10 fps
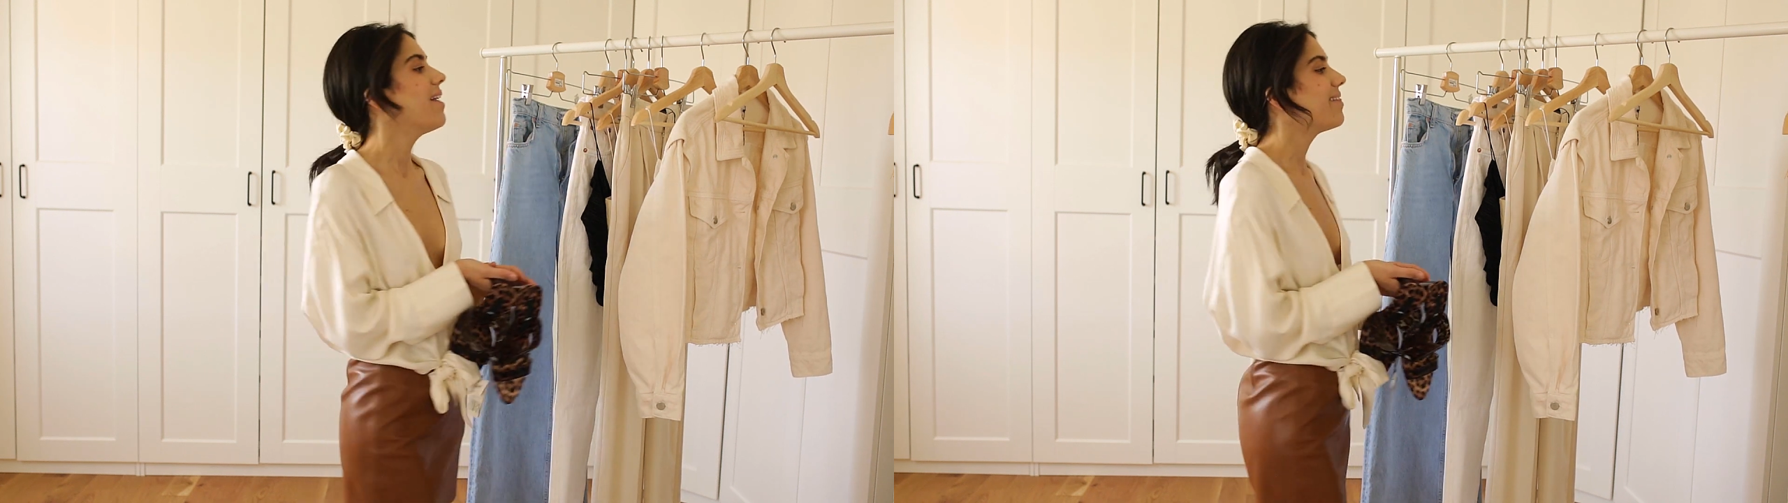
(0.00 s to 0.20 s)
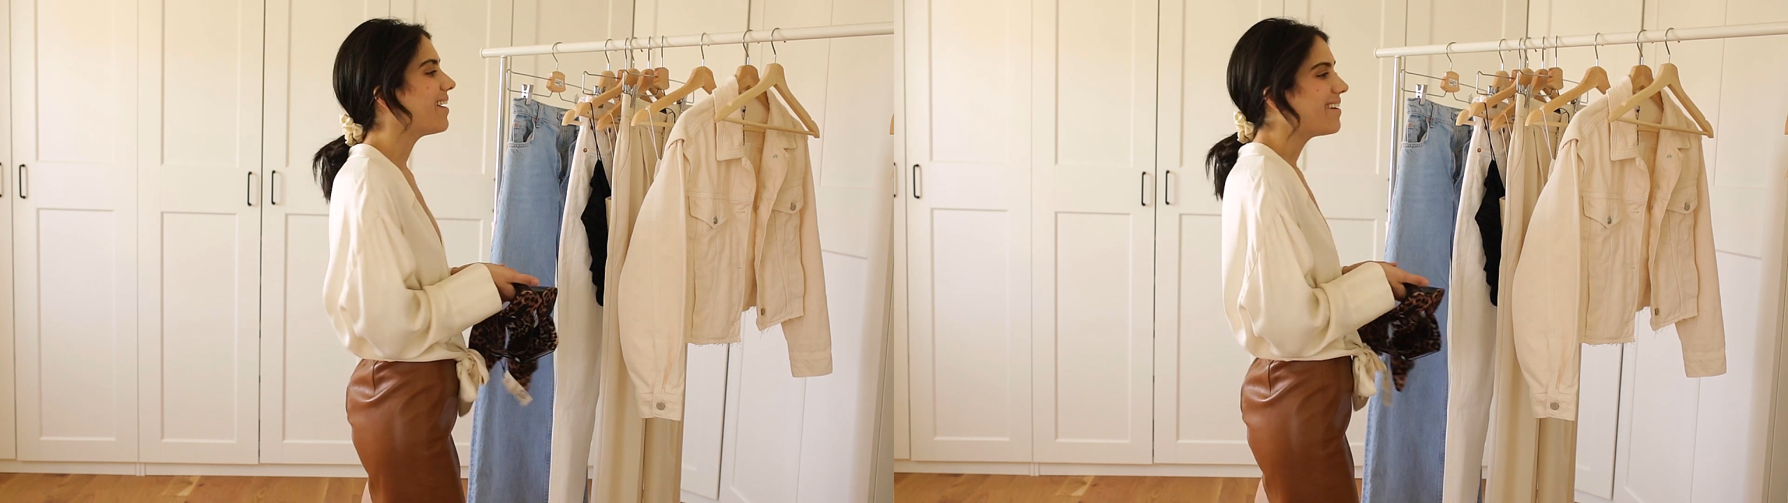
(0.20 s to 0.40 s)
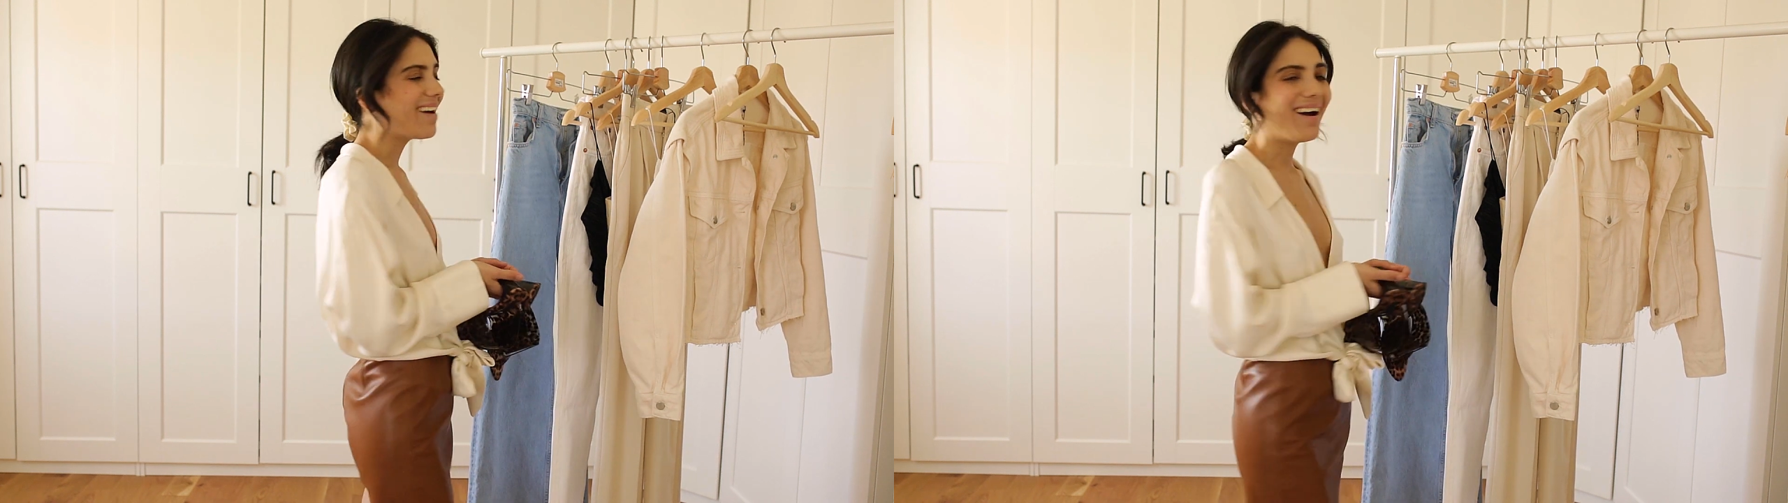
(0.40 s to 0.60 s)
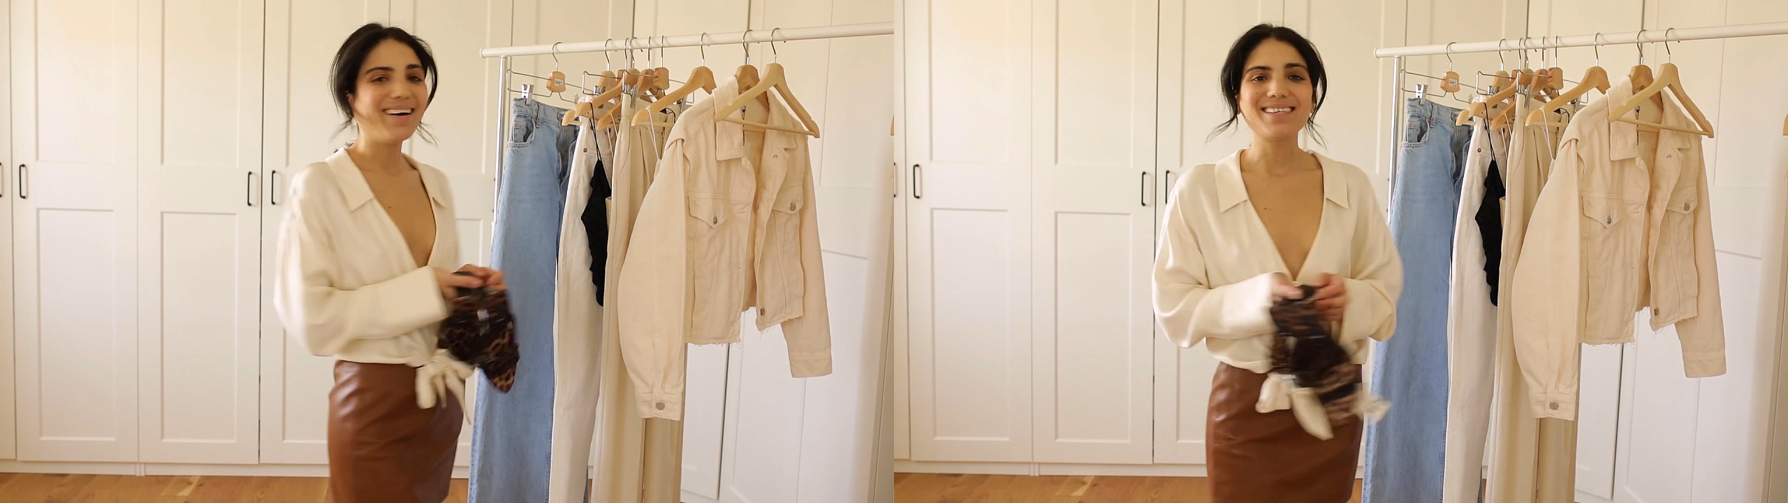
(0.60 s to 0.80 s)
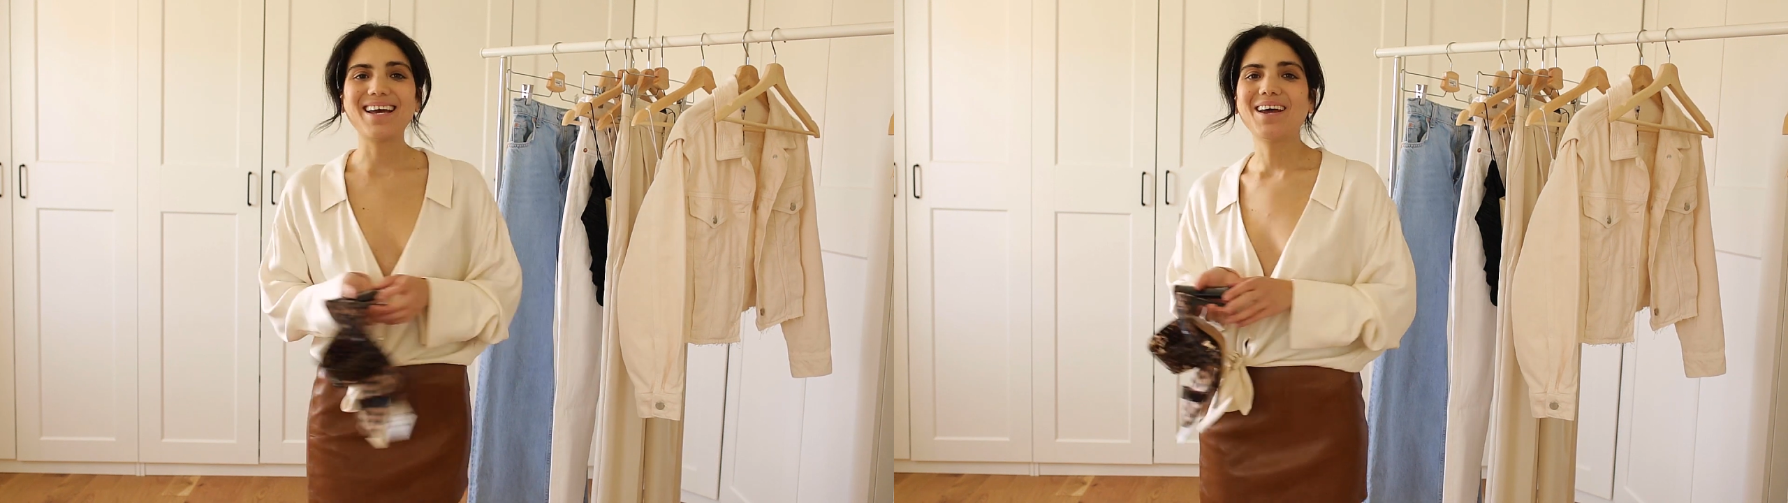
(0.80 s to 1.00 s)
Thank you
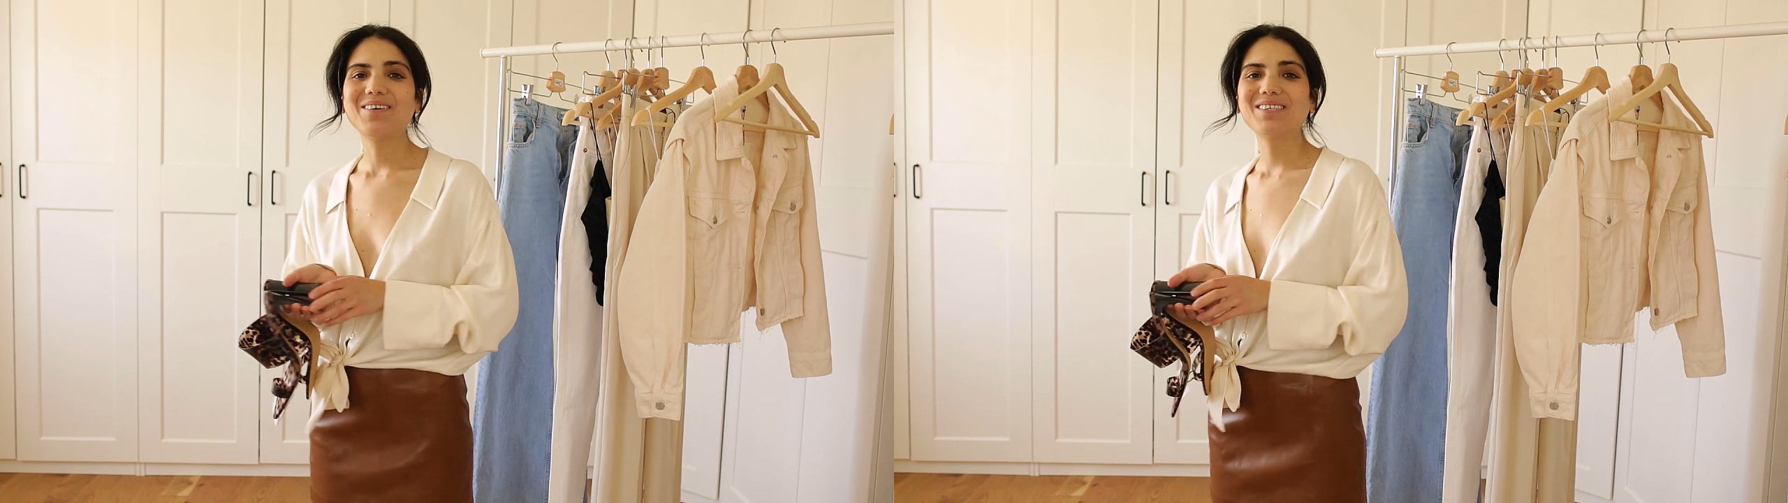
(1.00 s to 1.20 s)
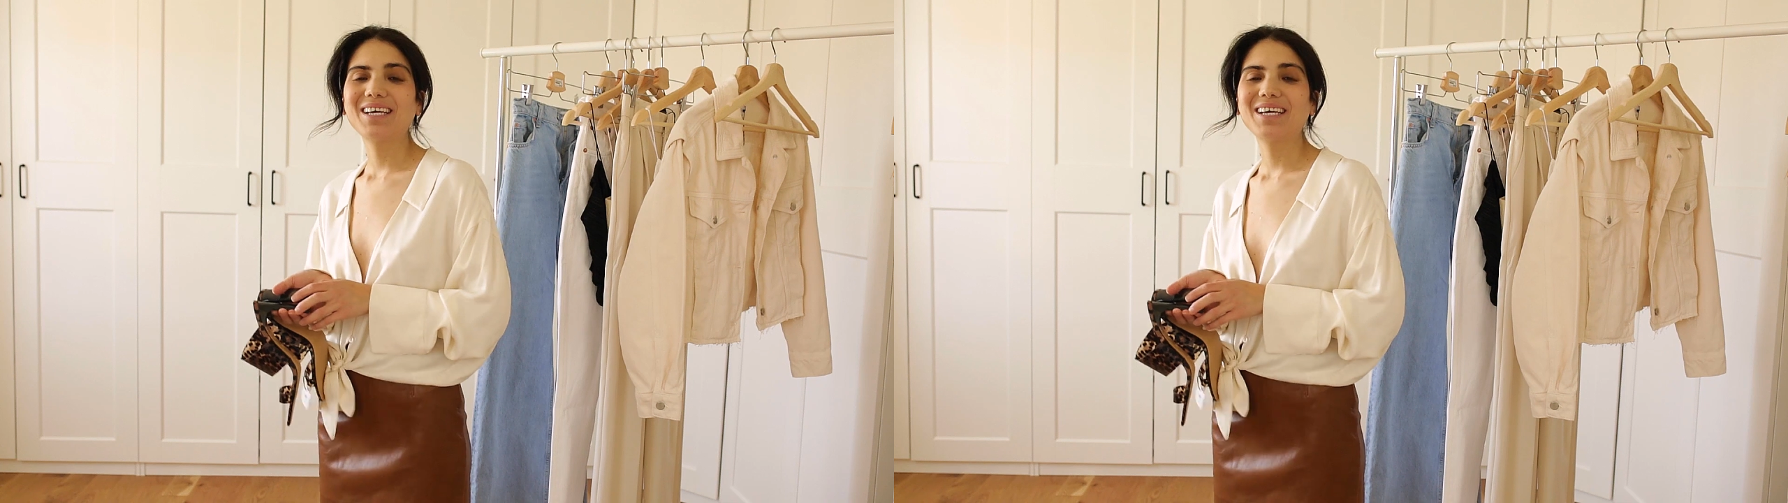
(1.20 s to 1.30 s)
guys, and I'll